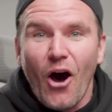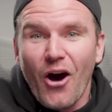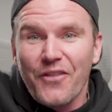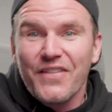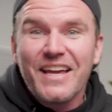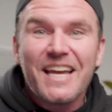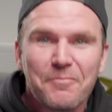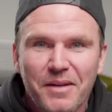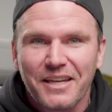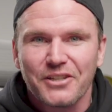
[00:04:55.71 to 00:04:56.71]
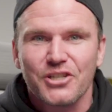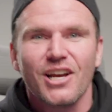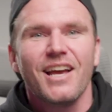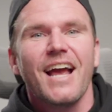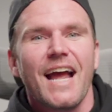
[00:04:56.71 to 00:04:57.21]
on the image,
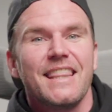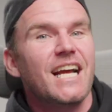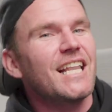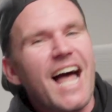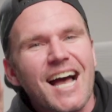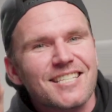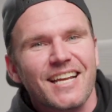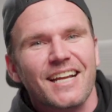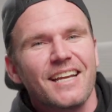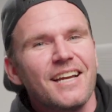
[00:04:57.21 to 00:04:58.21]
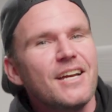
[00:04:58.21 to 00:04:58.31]
and the classic